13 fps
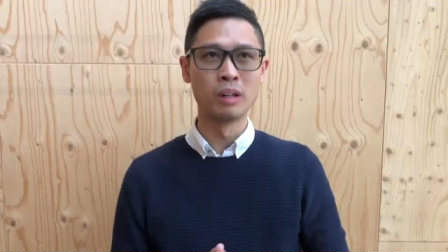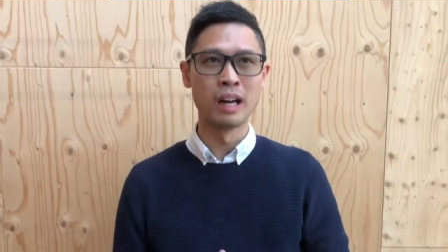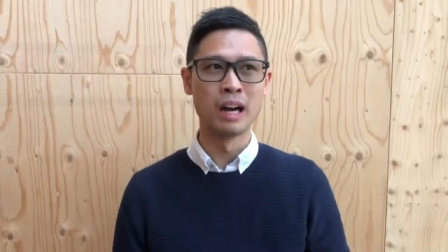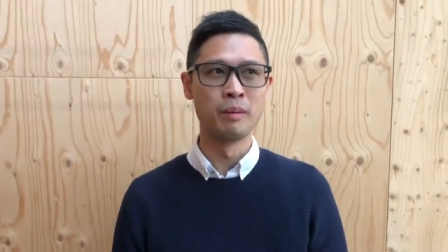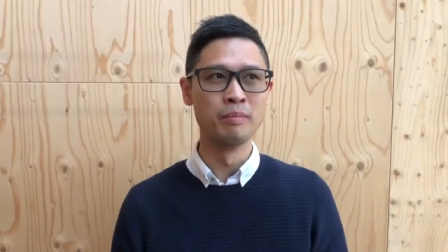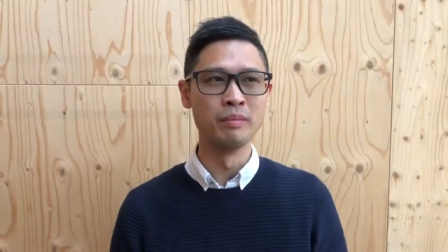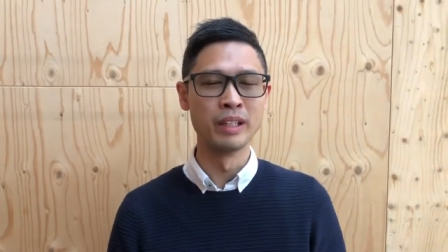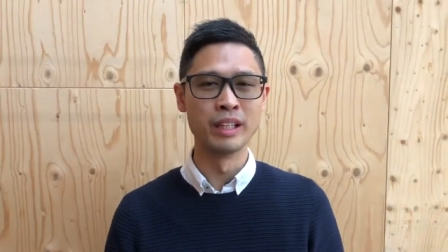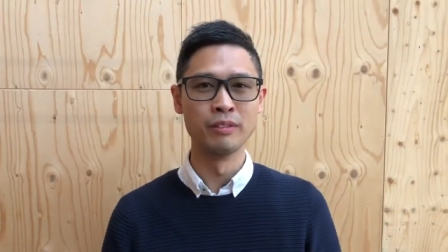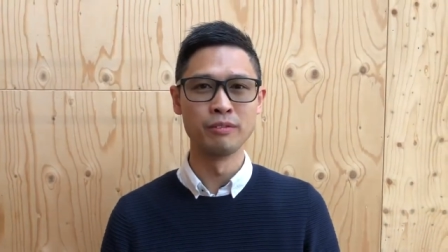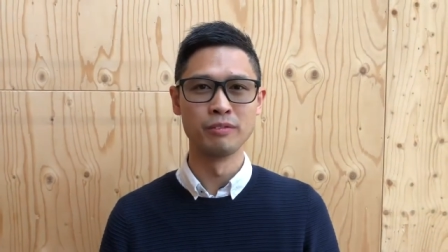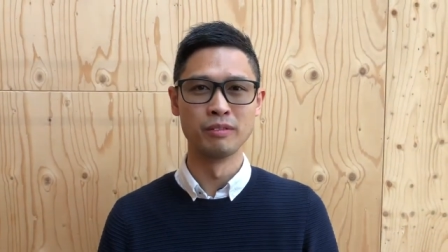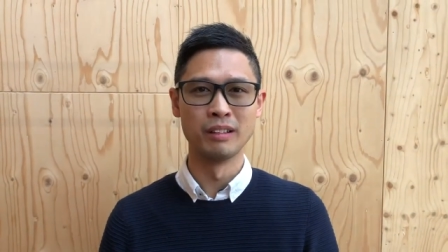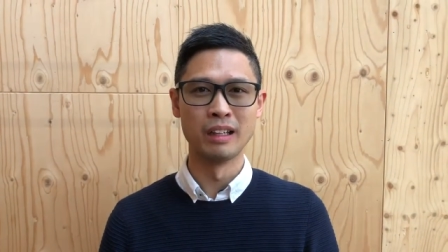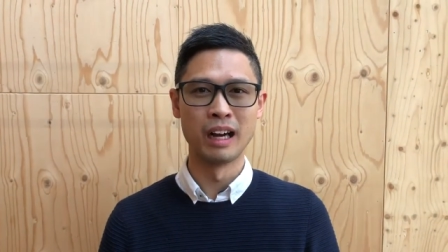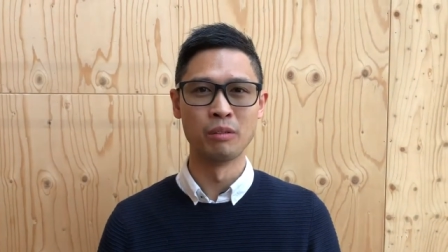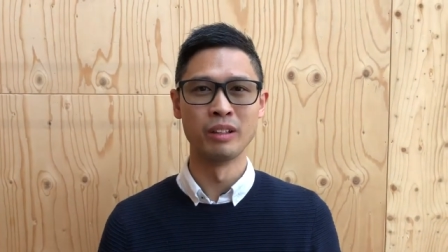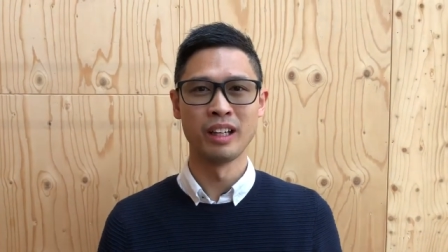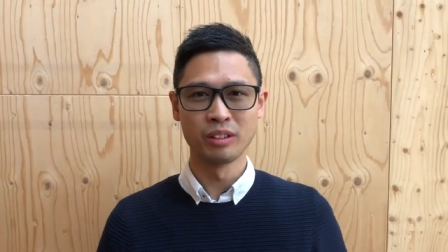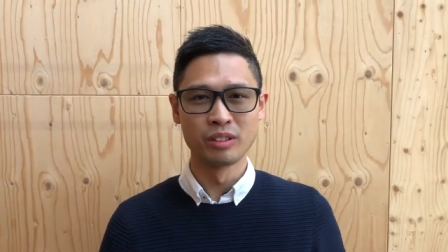Um, if I
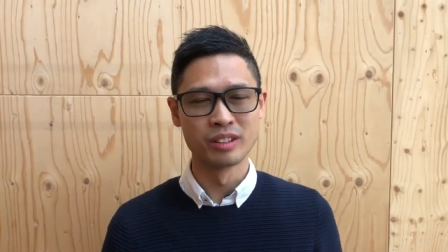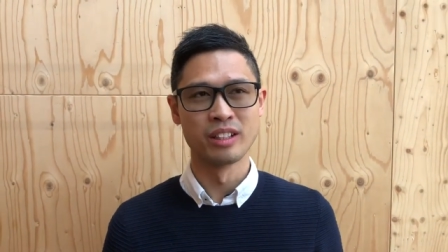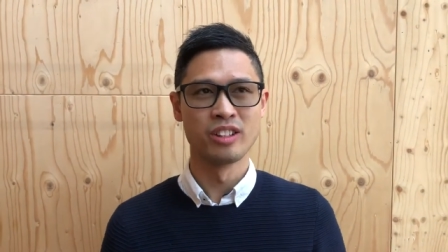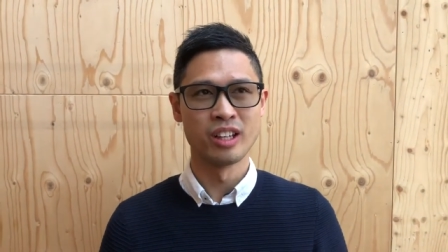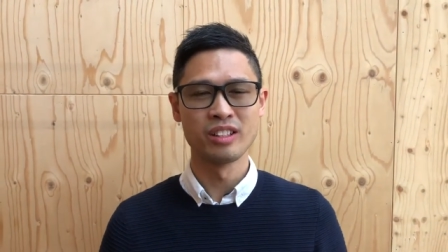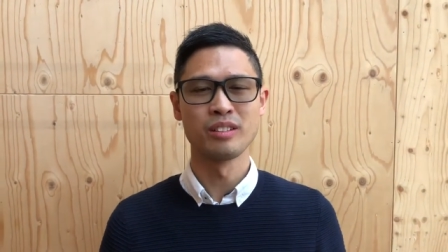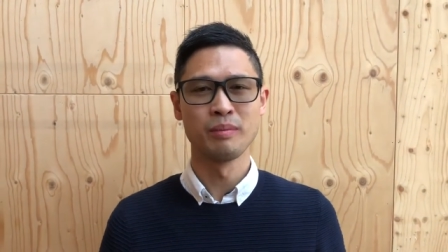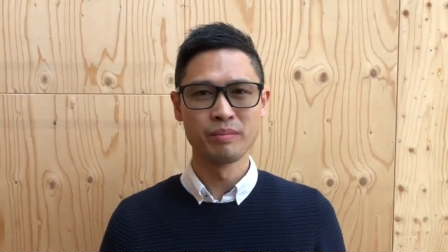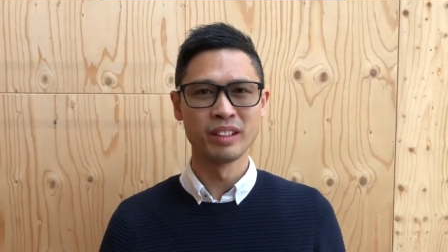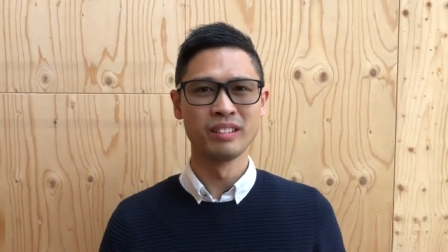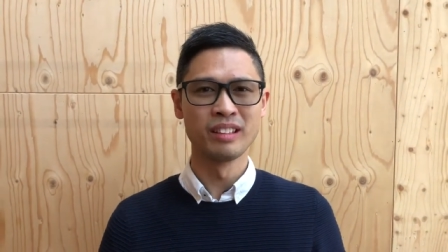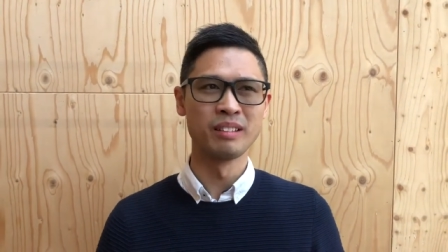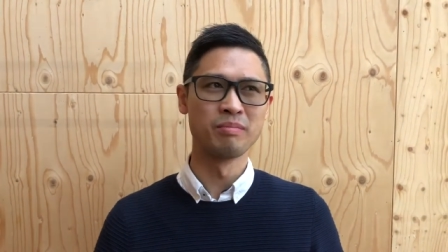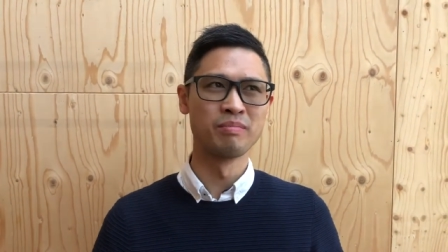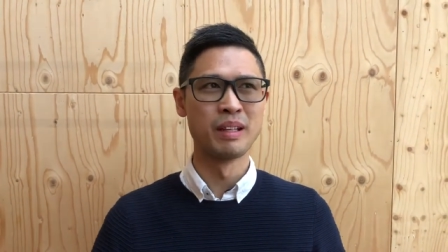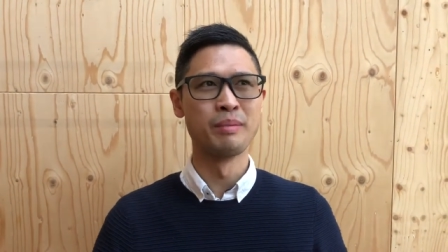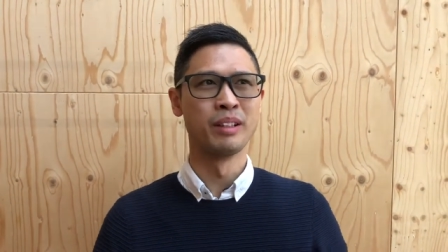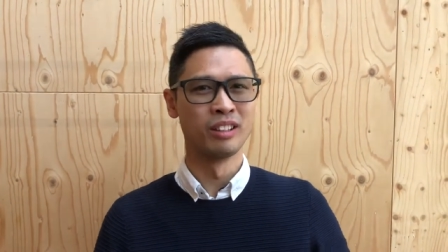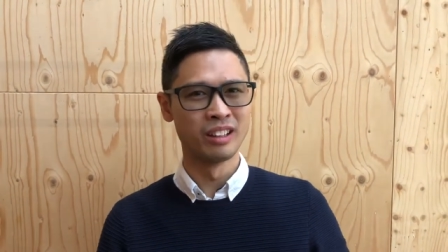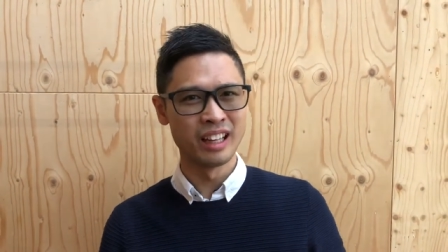would like to suggest something that
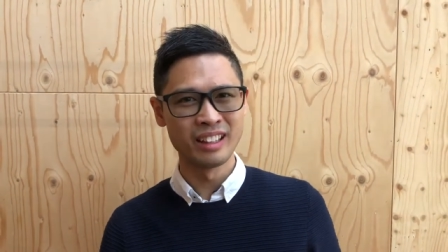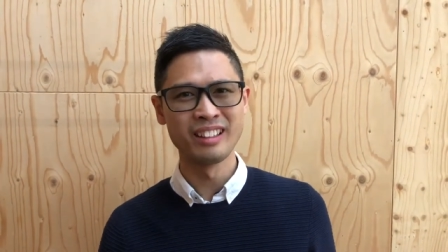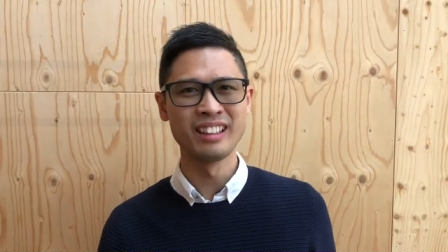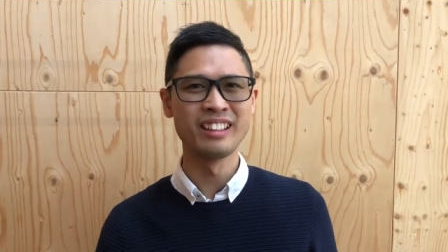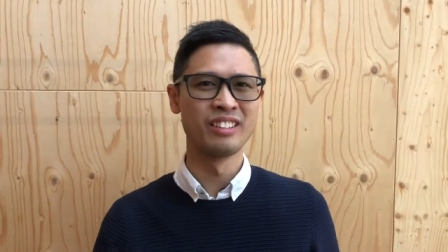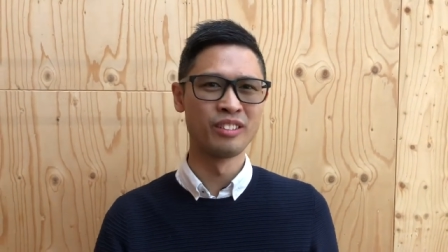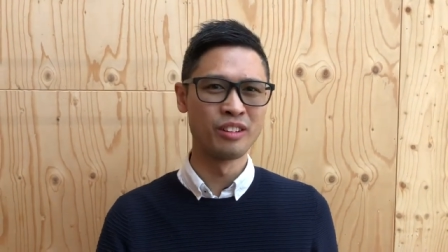maybe the Netherlands can